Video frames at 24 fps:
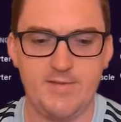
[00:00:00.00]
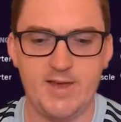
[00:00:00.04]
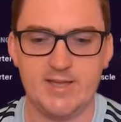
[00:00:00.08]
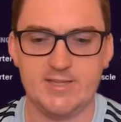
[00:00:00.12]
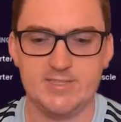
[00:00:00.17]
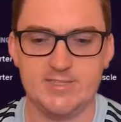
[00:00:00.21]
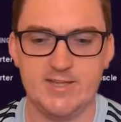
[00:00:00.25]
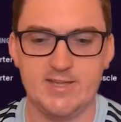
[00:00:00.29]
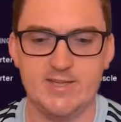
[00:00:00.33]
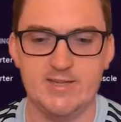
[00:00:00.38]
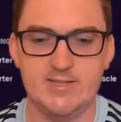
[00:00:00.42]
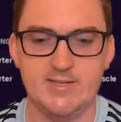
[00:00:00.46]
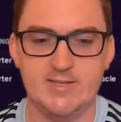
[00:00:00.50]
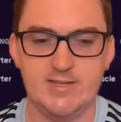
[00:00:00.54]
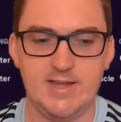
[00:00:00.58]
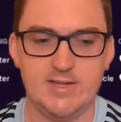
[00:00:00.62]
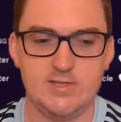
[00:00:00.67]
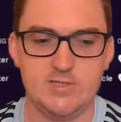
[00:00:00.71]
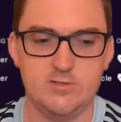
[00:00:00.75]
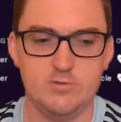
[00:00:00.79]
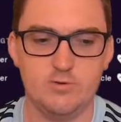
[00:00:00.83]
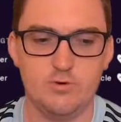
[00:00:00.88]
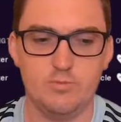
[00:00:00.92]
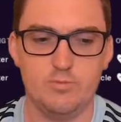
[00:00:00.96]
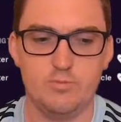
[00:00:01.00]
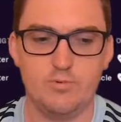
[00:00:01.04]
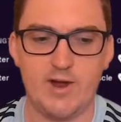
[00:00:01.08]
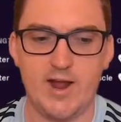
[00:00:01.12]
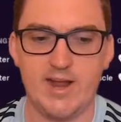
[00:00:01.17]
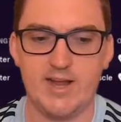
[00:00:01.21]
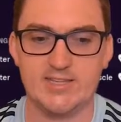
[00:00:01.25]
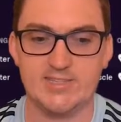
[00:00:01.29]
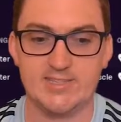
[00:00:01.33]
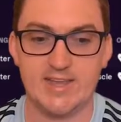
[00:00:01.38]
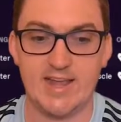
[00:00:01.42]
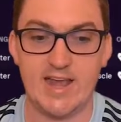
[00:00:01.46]
thanks to international
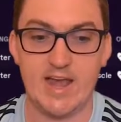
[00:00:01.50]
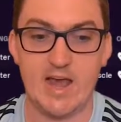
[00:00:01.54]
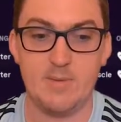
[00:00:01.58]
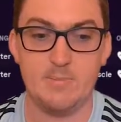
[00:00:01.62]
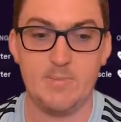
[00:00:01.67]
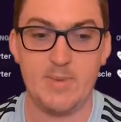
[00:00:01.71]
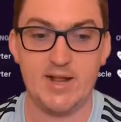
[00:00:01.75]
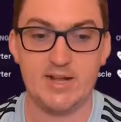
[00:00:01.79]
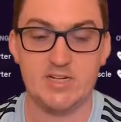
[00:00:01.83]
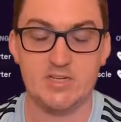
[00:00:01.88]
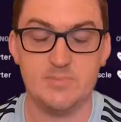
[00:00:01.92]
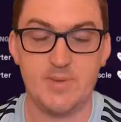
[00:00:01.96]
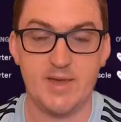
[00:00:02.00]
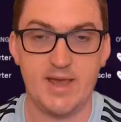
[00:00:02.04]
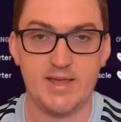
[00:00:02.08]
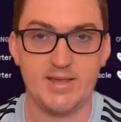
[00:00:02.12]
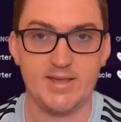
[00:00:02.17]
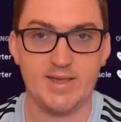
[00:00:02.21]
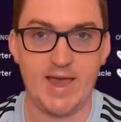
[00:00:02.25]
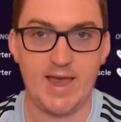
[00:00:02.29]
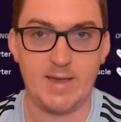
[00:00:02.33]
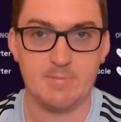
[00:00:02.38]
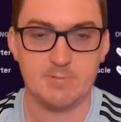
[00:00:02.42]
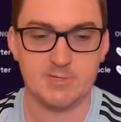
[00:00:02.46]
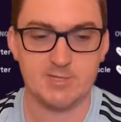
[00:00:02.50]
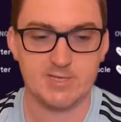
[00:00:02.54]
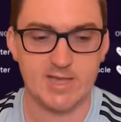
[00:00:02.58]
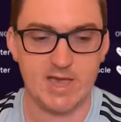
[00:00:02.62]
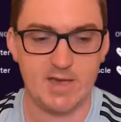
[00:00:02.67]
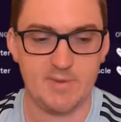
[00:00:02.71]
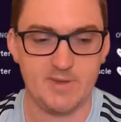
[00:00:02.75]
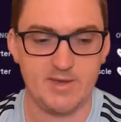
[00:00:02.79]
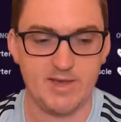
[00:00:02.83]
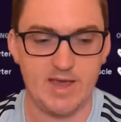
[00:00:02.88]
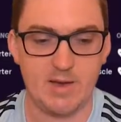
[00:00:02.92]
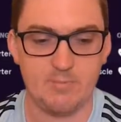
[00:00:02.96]
breaks, they are back-to-back games
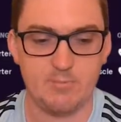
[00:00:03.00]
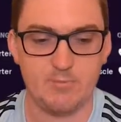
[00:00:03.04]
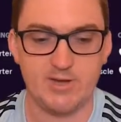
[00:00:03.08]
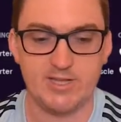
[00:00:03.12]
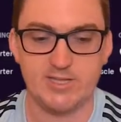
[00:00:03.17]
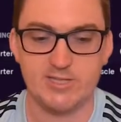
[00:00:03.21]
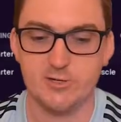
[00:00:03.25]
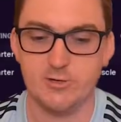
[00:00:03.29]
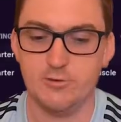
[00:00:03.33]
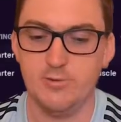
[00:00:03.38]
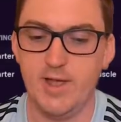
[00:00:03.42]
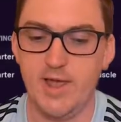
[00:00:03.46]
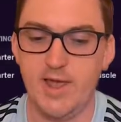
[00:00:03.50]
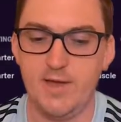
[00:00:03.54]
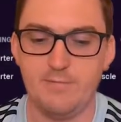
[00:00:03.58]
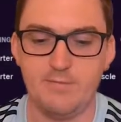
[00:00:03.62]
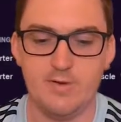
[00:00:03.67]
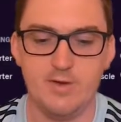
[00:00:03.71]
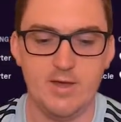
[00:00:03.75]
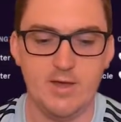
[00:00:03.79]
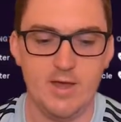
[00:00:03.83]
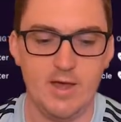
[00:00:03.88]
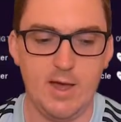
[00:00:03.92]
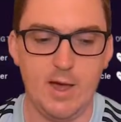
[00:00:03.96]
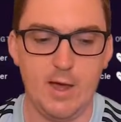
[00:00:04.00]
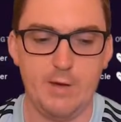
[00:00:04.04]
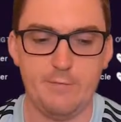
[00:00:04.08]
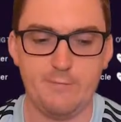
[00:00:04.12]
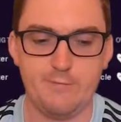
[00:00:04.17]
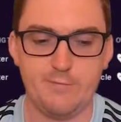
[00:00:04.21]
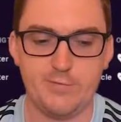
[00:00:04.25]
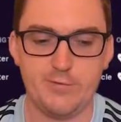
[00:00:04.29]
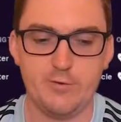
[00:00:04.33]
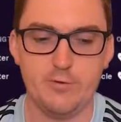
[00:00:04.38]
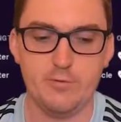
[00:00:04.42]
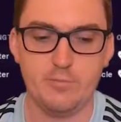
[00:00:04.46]
coming up. We do have a
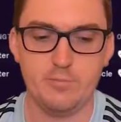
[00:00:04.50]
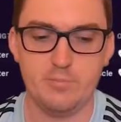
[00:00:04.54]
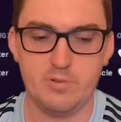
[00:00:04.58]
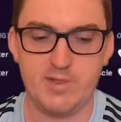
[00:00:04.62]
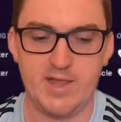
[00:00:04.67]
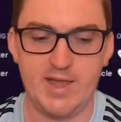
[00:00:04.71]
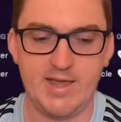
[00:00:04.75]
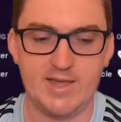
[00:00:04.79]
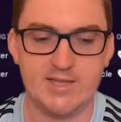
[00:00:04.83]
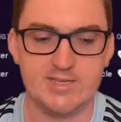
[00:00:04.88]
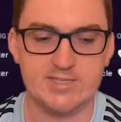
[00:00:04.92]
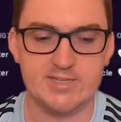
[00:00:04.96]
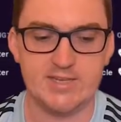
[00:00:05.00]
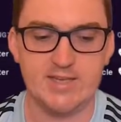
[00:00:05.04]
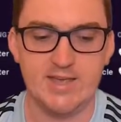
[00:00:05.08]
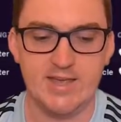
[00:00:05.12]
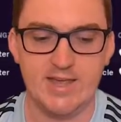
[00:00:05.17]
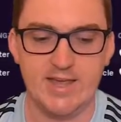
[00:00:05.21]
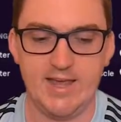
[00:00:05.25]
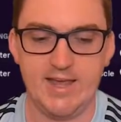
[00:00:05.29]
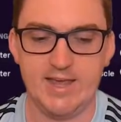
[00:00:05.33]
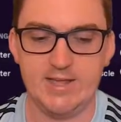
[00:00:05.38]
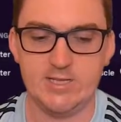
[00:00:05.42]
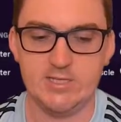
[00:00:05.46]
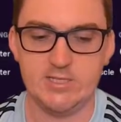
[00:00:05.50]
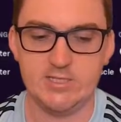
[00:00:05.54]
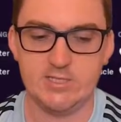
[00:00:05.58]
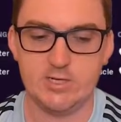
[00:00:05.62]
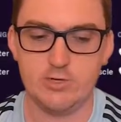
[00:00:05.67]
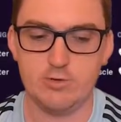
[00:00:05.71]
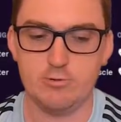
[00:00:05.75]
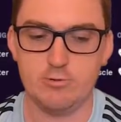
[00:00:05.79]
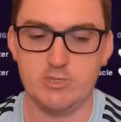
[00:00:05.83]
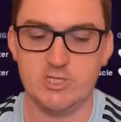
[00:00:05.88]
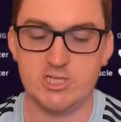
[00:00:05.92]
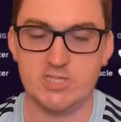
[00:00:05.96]
few players
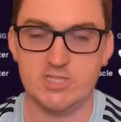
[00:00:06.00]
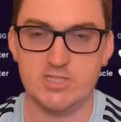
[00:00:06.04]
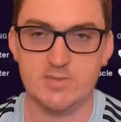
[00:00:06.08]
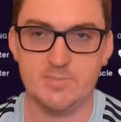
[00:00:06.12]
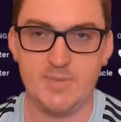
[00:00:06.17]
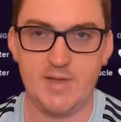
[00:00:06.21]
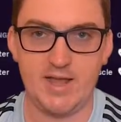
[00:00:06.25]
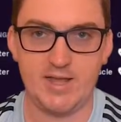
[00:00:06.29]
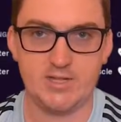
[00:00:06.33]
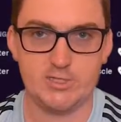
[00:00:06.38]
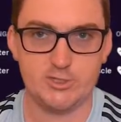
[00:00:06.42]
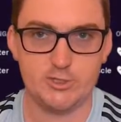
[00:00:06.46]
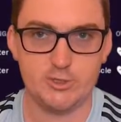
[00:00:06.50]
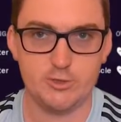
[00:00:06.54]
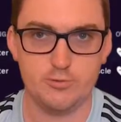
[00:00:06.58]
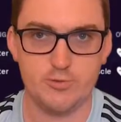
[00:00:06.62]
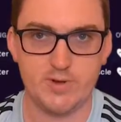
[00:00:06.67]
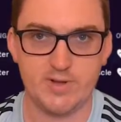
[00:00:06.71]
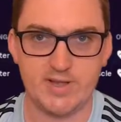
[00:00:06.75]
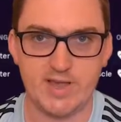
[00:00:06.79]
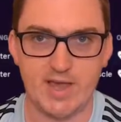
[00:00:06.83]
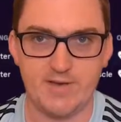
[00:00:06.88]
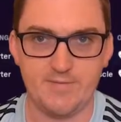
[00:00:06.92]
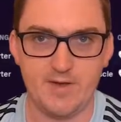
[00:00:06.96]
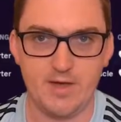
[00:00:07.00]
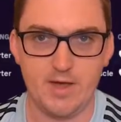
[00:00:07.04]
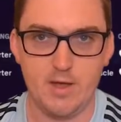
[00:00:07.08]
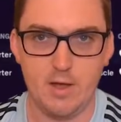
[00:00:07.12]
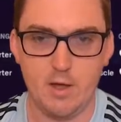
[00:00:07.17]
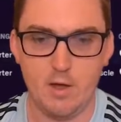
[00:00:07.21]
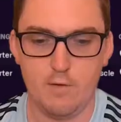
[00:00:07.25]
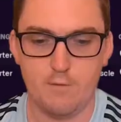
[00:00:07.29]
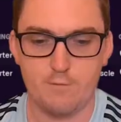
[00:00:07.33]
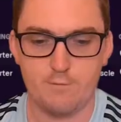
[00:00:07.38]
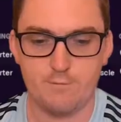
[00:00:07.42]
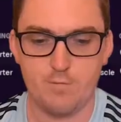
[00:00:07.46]
injured or just about to
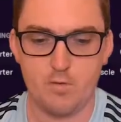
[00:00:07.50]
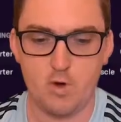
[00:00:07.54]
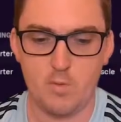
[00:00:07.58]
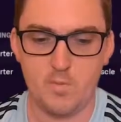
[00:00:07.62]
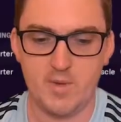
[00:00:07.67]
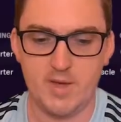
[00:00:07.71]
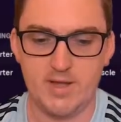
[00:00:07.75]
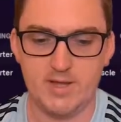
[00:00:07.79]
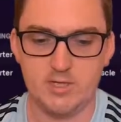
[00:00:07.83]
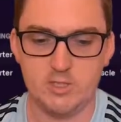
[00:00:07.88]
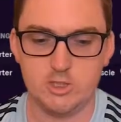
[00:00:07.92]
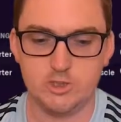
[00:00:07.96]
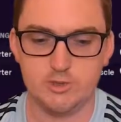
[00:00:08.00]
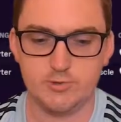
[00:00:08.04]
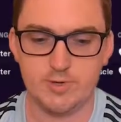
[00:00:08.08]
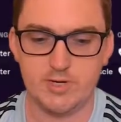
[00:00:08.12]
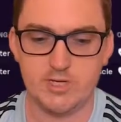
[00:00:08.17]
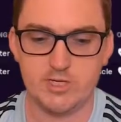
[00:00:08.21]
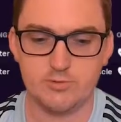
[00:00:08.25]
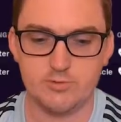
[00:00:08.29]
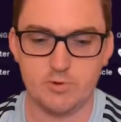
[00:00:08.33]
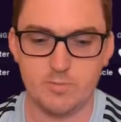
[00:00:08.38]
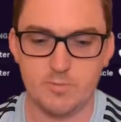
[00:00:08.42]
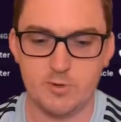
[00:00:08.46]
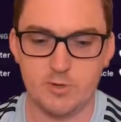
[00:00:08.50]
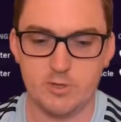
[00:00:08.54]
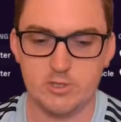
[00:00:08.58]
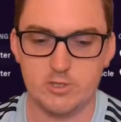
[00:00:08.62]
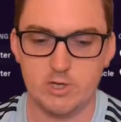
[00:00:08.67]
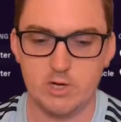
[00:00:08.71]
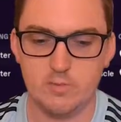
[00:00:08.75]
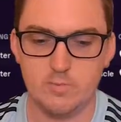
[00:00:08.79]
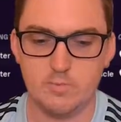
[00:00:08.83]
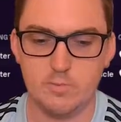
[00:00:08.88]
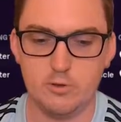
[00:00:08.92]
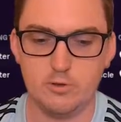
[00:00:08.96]
recover from injuries.
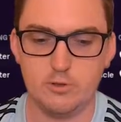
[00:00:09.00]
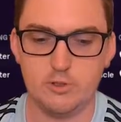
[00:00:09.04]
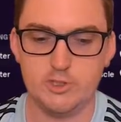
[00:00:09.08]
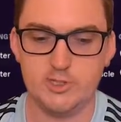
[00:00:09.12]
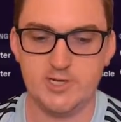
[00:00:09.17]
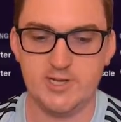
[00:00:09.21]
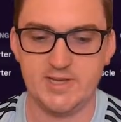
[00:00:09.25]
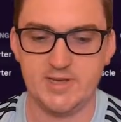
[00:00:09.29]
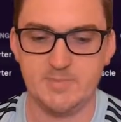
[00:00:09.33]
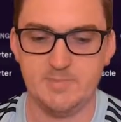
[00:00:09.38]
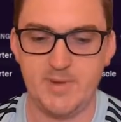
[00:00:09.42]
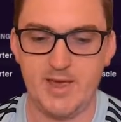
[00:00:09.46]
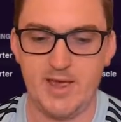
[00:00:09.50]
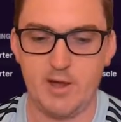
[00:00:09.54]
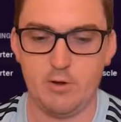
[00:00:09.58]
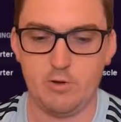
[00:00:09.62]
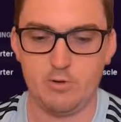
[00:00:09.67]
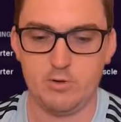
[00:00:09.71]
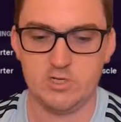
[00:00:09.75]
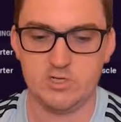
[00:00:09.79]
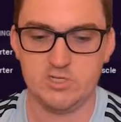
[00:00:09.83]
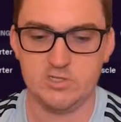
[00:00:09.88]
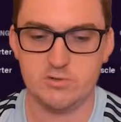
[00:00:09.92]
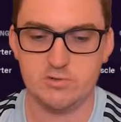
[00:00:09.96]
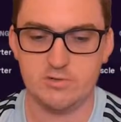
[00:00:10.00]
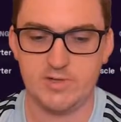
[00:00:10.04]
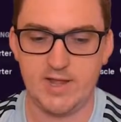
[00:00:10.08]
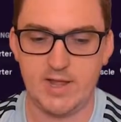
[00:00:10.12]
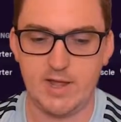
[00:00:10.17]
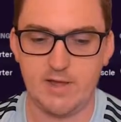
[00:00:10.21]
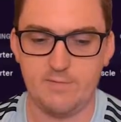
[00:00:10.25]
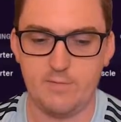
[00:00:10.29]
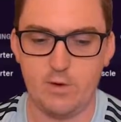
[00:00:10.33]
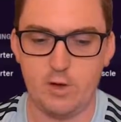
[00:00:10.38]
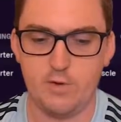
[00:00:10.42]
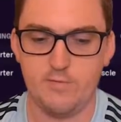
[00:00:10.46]
Roberto Puncic and Matt
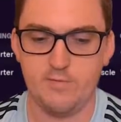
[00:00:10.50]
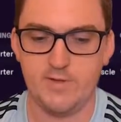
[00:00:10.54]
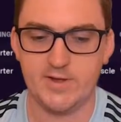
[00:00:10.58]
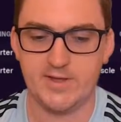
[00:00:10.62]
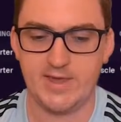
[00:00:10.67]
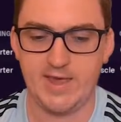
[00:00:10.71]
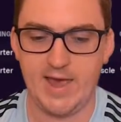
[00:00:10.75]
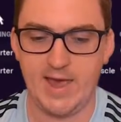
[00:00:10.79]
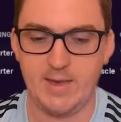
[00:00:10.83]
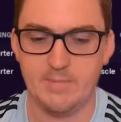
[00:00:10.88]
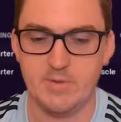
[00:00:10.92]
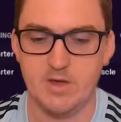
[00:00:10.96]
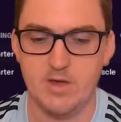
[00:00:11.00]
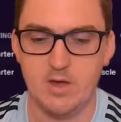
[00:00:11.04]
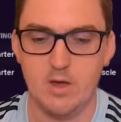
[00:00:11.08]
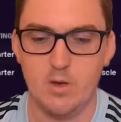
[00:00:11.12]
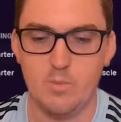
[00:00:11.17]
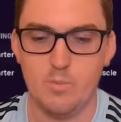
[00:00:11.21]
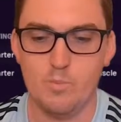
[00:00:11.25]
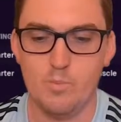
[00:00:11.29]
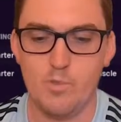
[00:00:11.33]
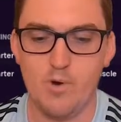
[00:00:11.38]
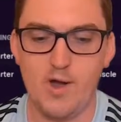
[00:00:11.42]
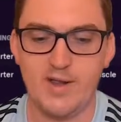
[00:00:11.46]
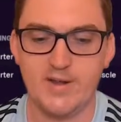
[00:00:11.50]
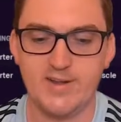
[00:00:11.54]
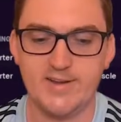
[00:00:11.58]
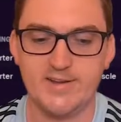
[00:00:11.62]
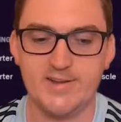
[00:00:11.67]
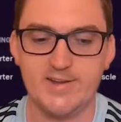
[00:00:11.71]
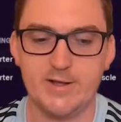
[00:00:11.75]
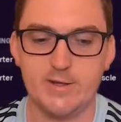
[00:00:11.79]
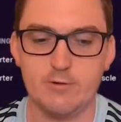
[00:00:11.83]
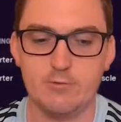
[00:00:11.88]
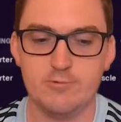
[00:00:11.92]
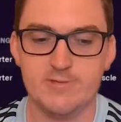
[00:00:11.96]
Olisunde have overcame
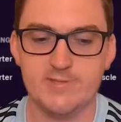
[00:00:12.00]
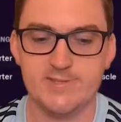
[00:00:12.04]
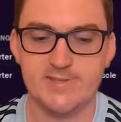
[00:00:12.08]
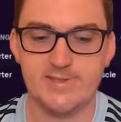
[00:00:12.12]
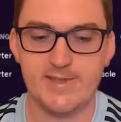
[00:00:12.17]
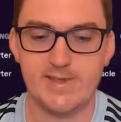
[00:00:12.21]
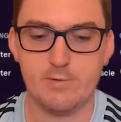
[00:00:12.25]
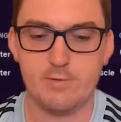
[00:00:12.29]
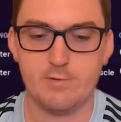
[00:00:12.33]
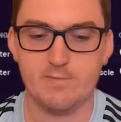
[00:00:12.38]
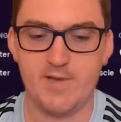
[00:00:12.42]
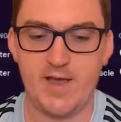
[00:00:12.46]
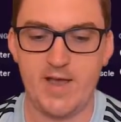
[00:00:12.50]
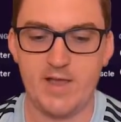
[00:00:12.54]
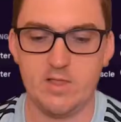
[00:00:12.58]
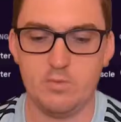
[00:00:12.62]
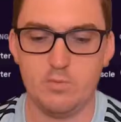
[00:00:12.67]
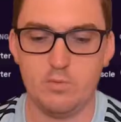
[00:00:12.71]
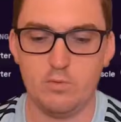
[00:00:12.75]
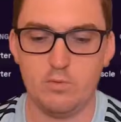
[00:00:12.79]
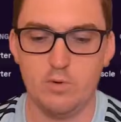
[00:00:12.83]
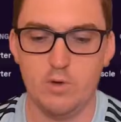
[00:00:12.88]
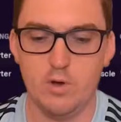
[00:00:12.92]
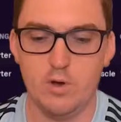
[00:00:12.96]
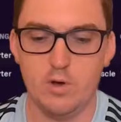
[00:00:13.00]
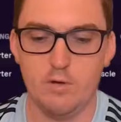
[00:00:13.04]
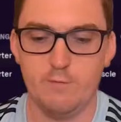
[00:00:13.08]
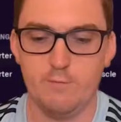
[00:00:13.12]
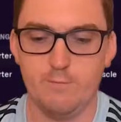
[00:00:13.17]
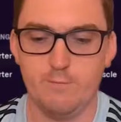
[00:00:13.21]
minor niggles, so they're available